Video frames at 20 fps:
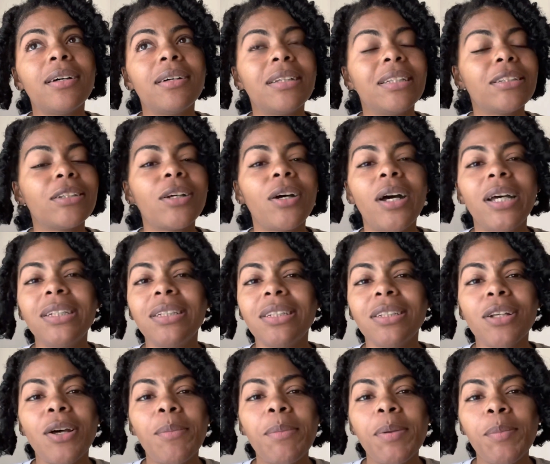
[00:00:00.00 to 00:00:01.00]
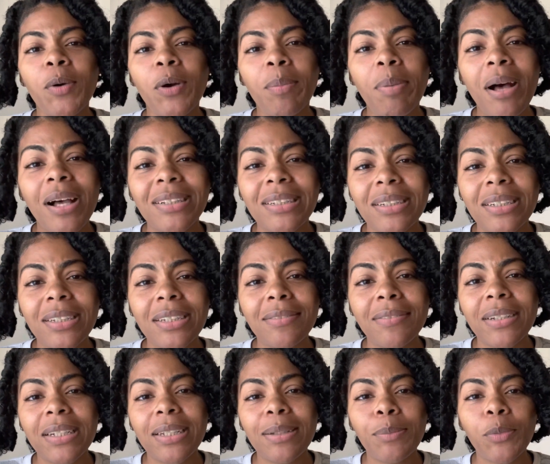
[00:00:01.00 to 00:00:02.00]
it's just gonna be more
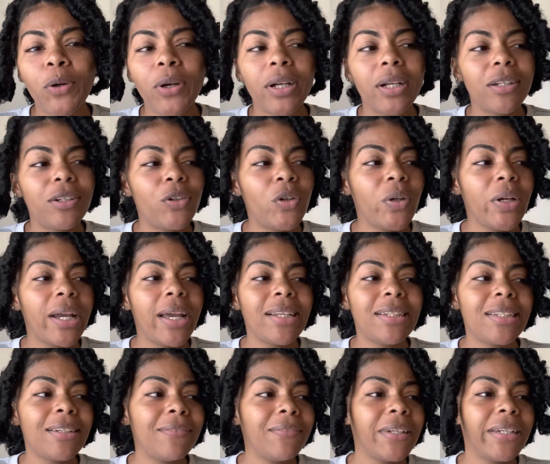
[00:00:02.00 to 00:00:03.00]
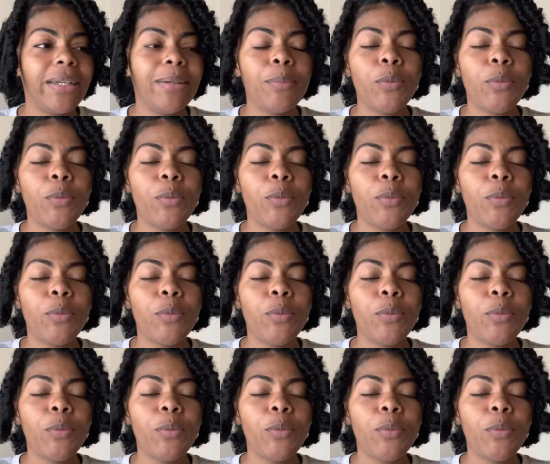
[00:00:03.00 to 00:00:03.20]
positivity, more creativity,